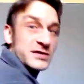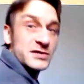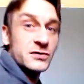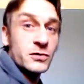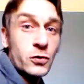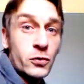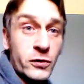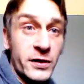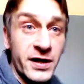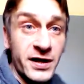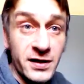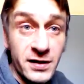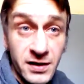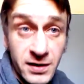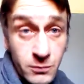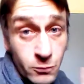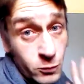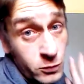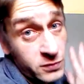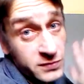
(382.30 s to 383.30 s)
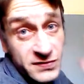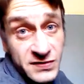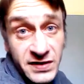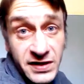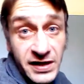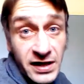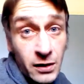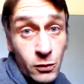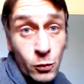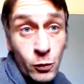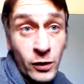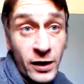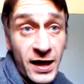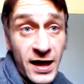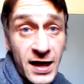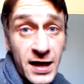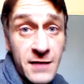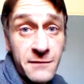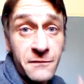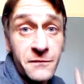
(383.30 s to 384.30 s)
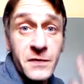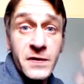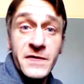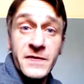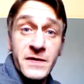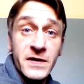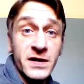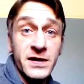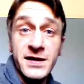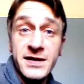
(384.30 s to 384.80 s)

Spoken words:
story, and we'll see how everything